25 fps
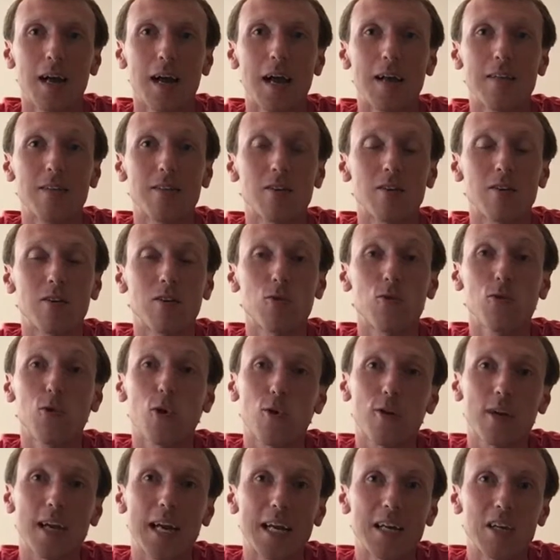and their new
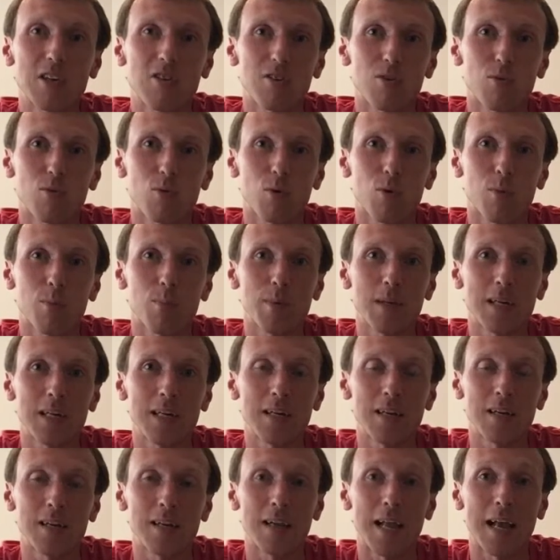location will
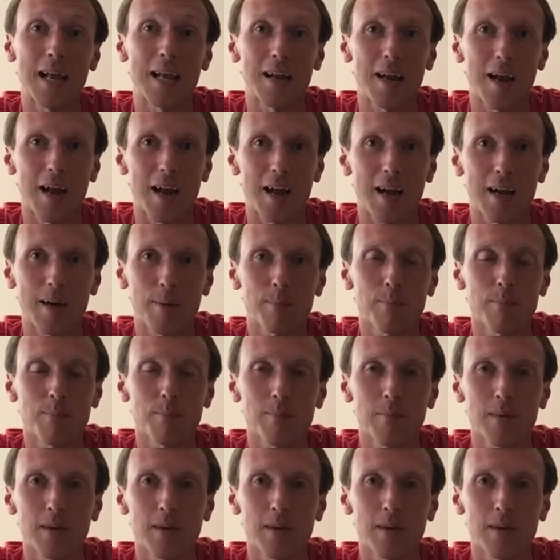be in Anaheim